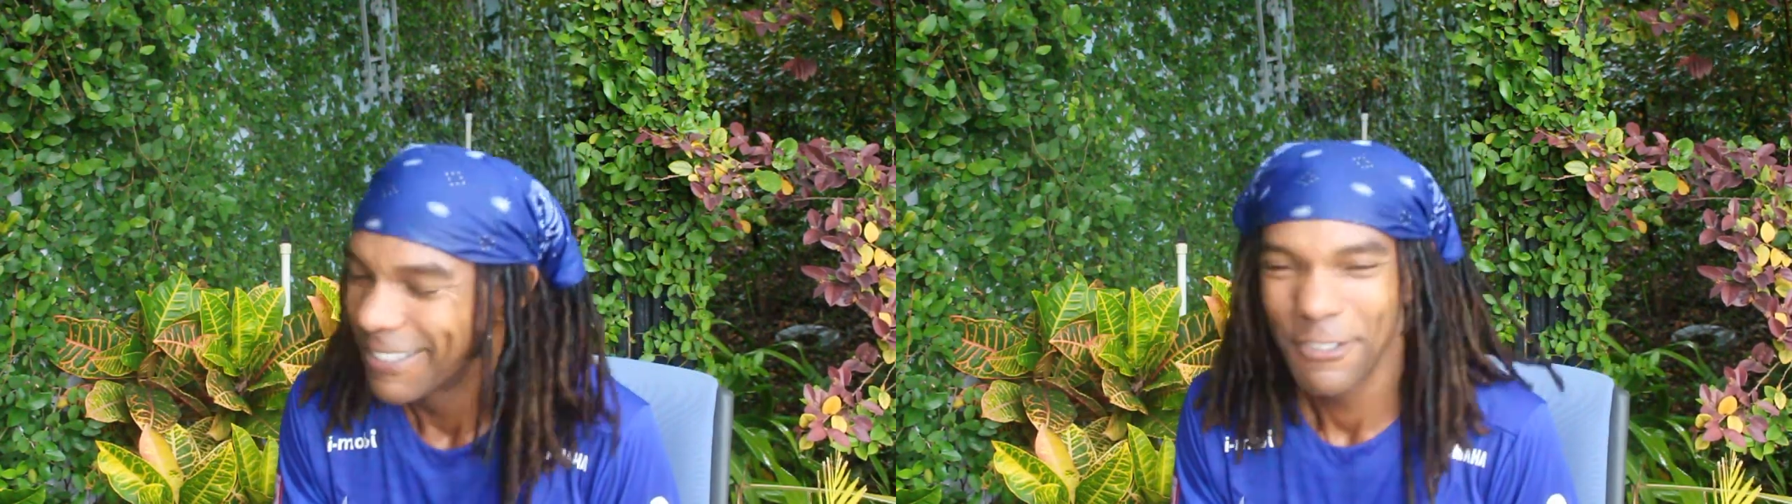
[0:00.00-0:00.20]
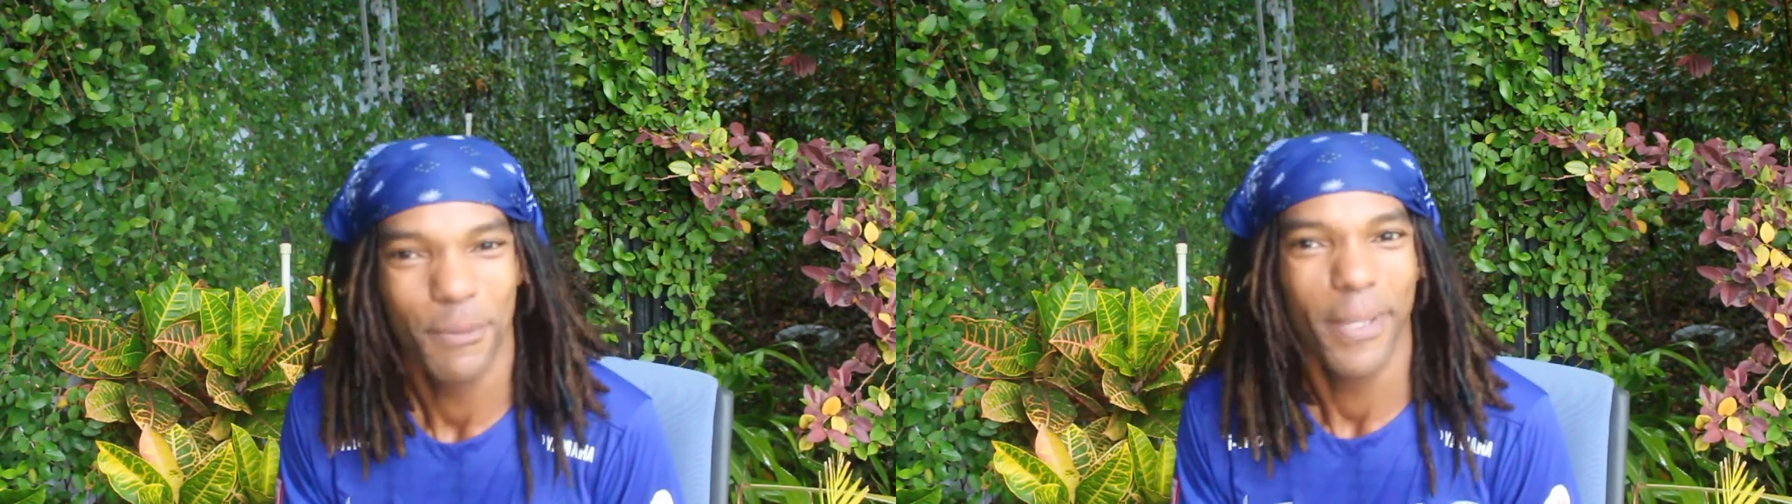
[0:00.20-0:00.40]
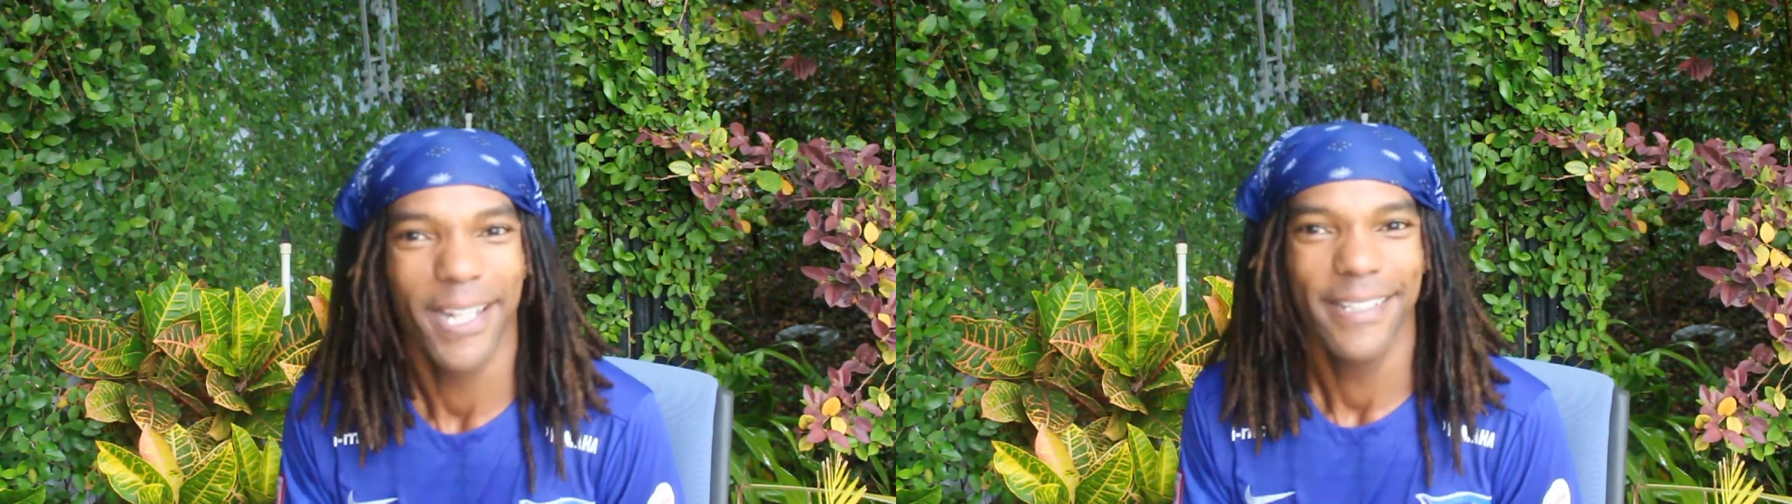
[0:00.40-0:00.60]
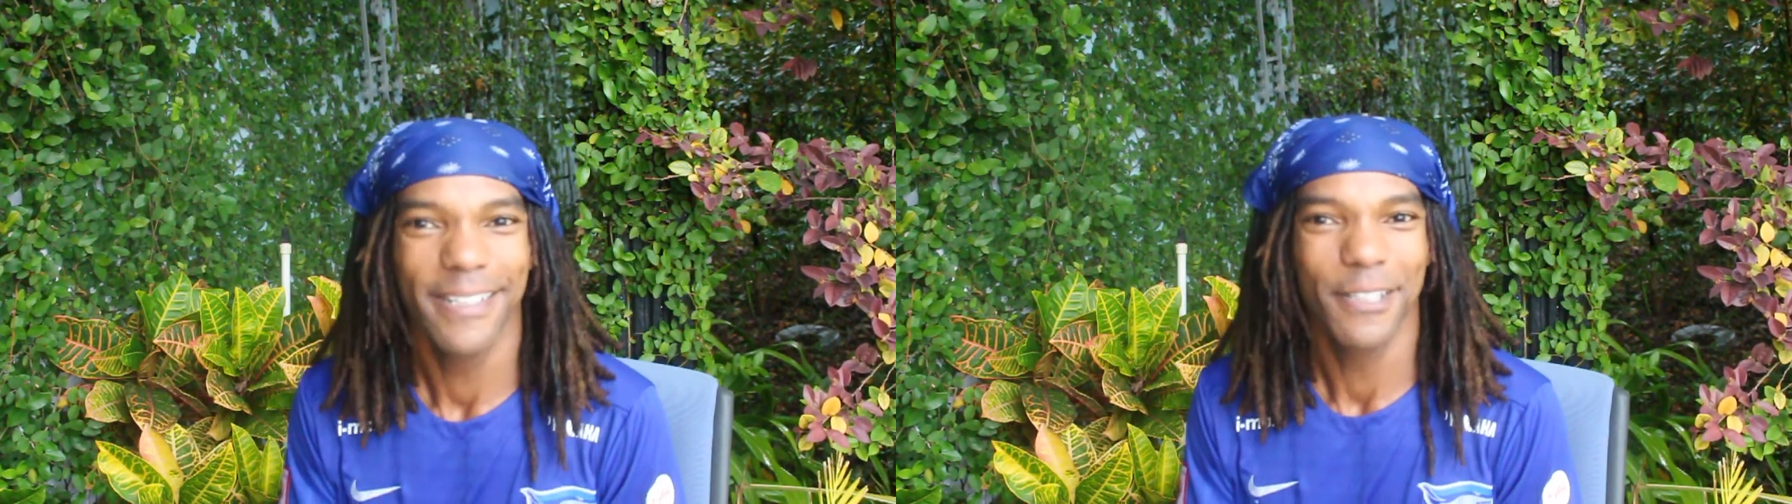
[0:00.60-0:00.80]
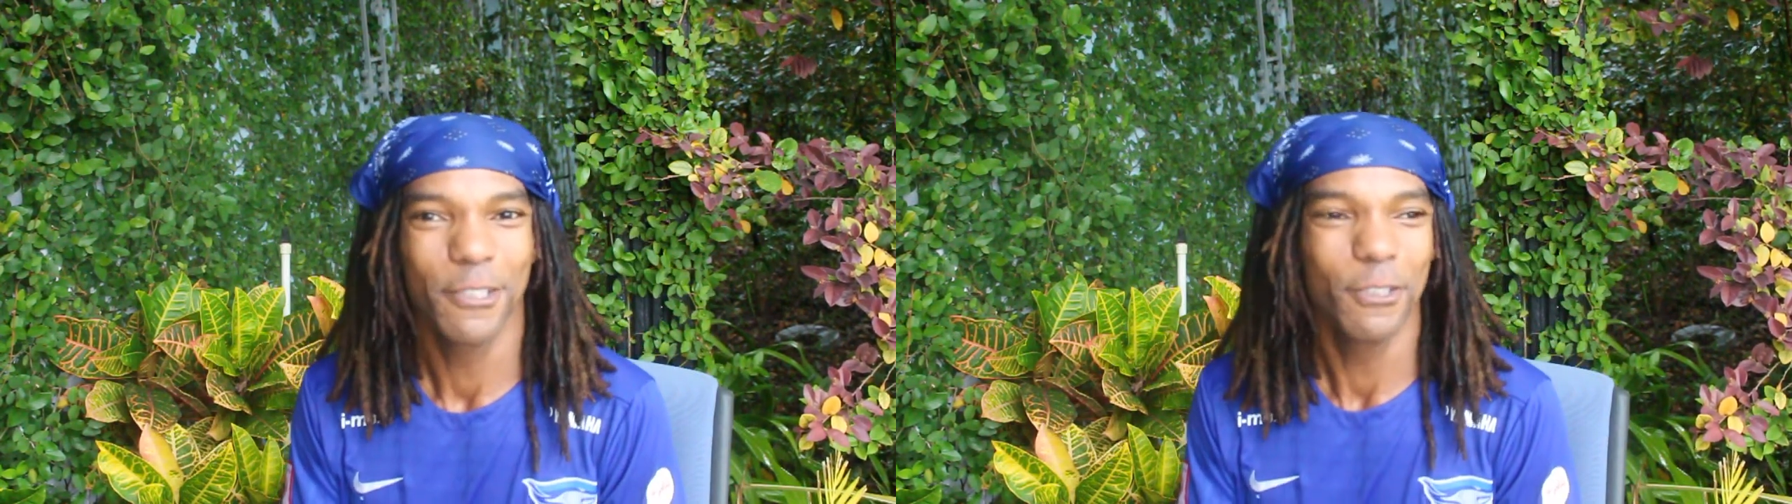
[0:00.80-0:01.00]
this is a bad
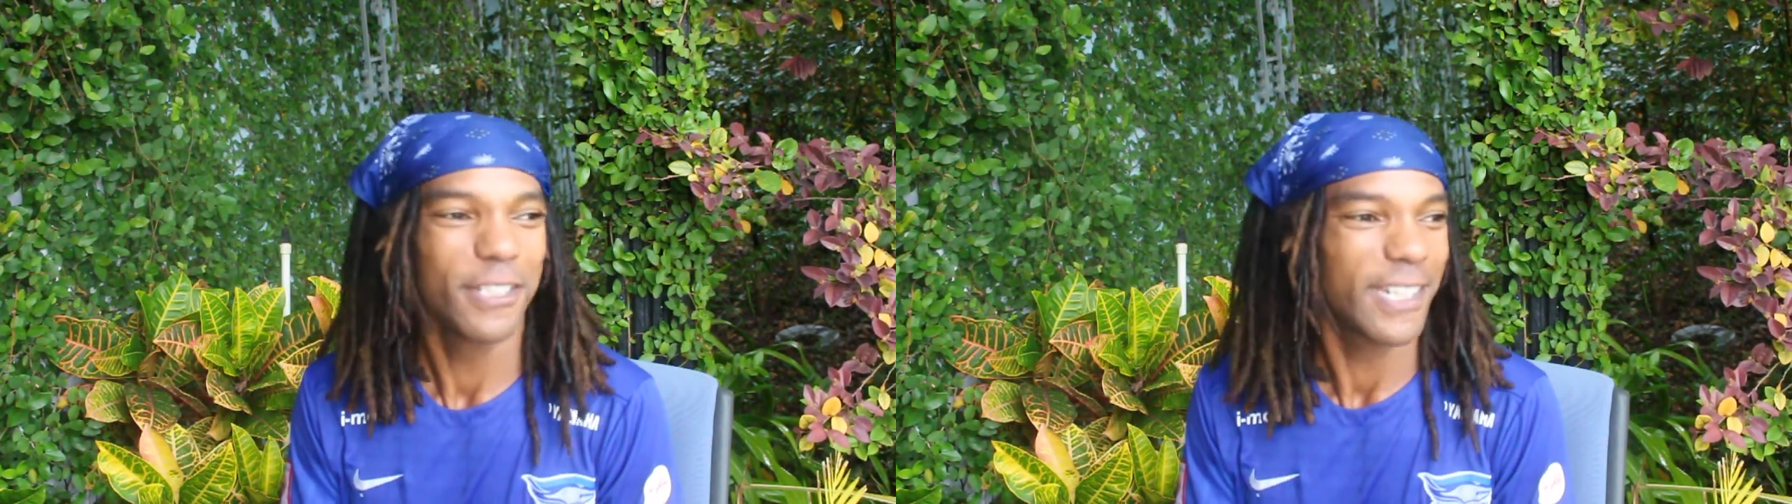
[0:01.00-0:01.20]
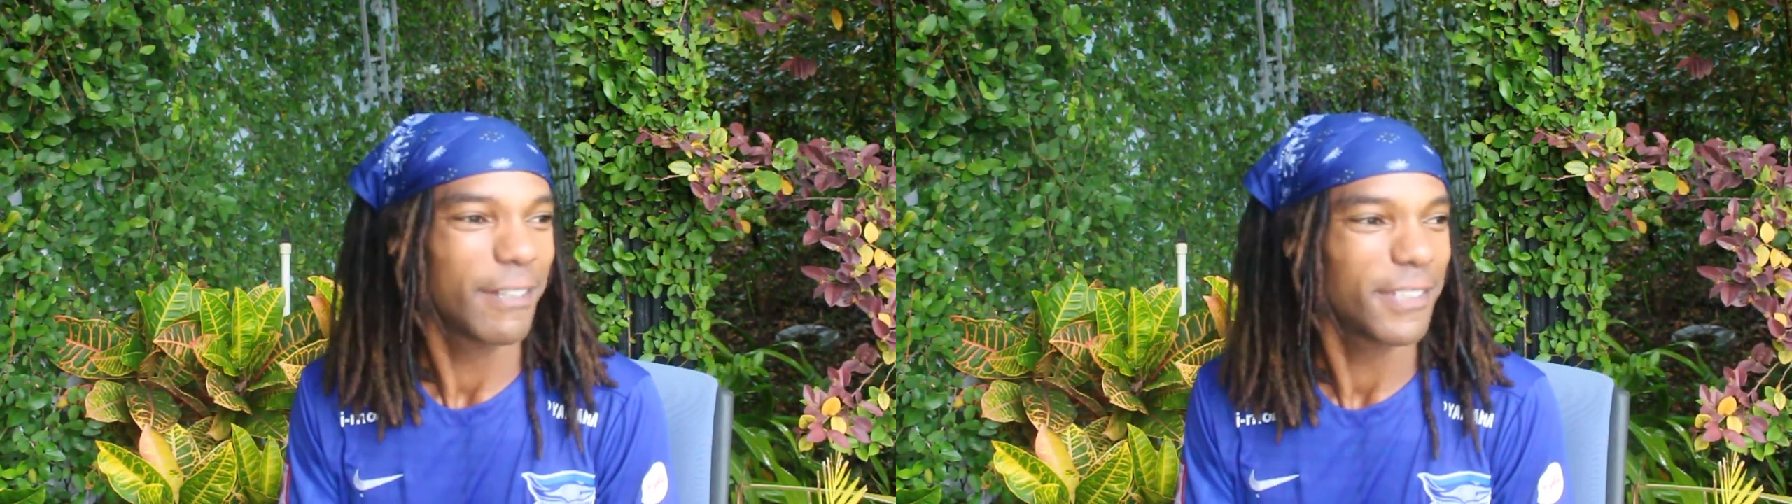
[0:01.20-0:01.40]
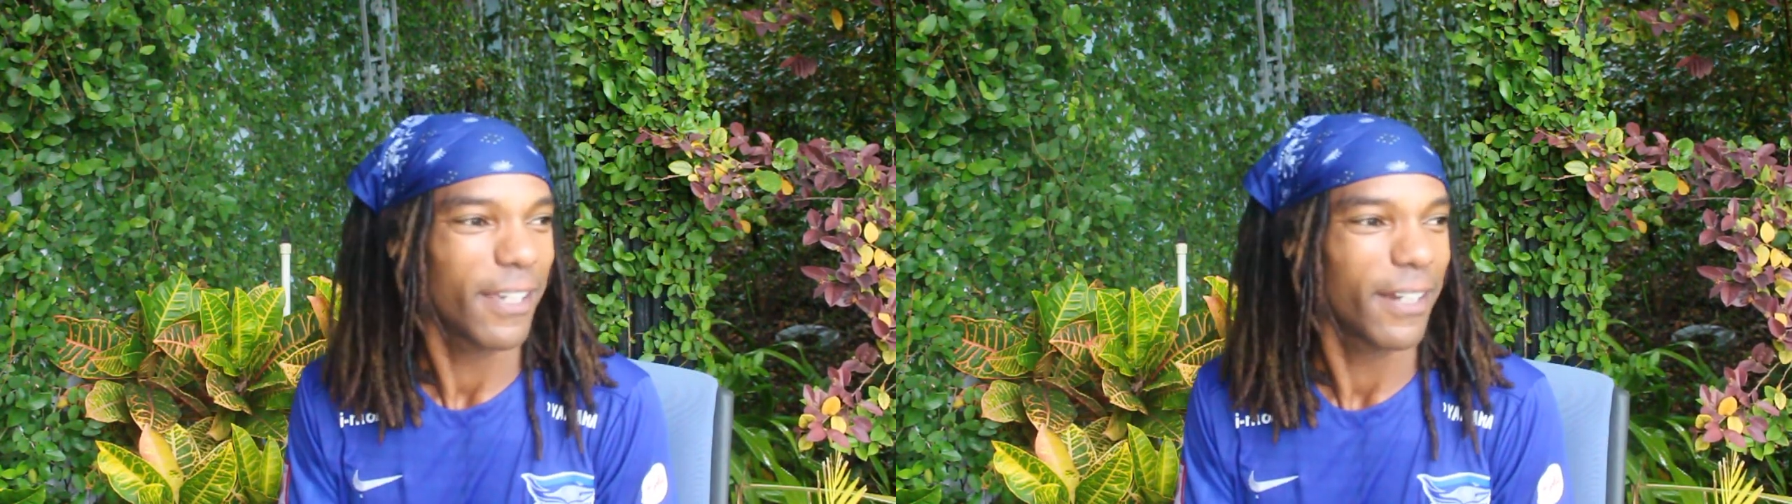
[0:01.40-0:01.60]
idea to do this outside,